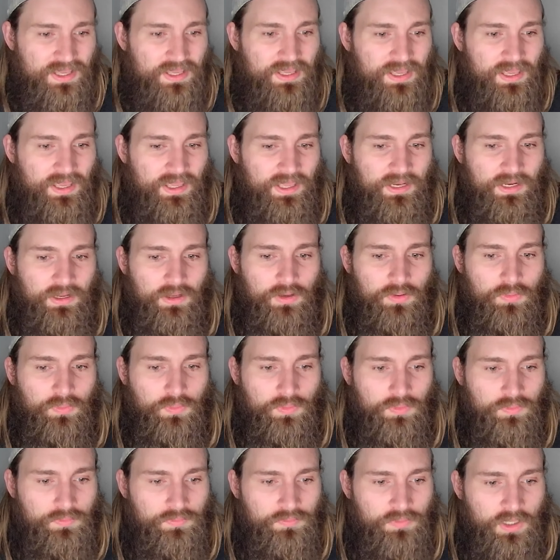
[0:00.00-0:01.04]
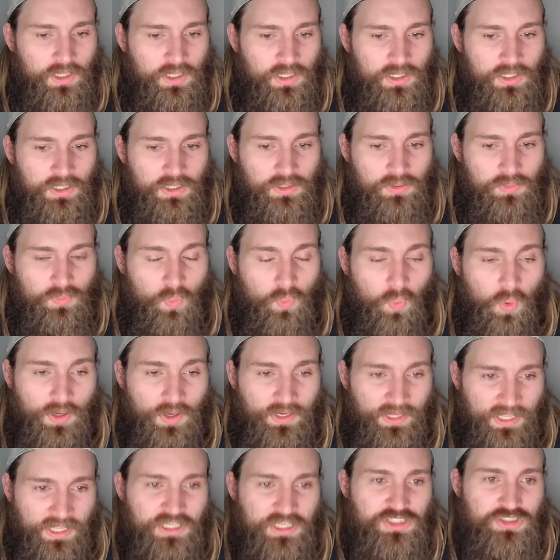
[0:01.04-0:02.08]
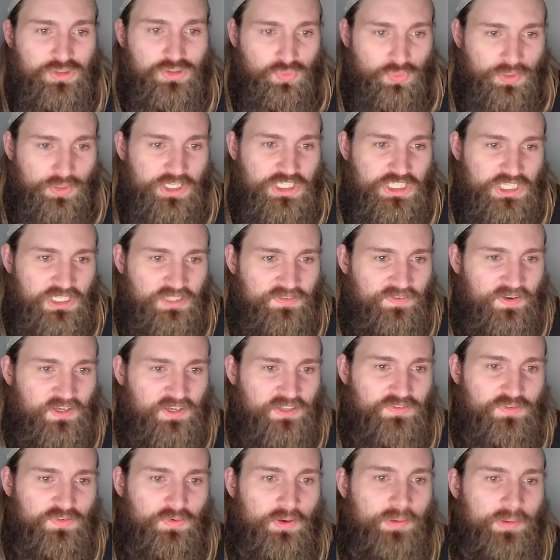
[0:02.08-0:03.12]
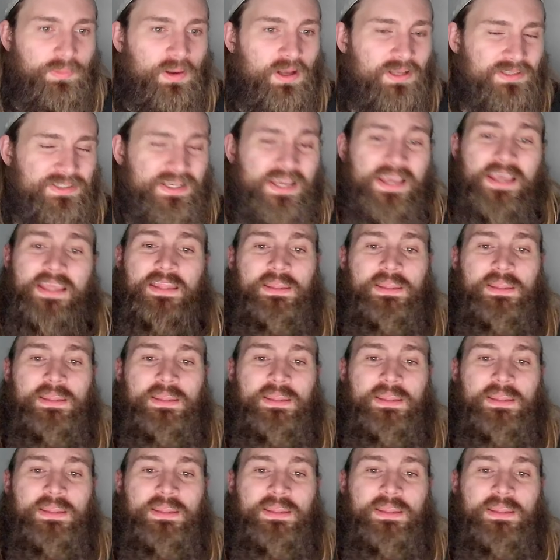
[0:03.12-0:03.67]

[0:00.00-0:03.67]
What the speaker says: and a 1-inch reach advantage for Ribas.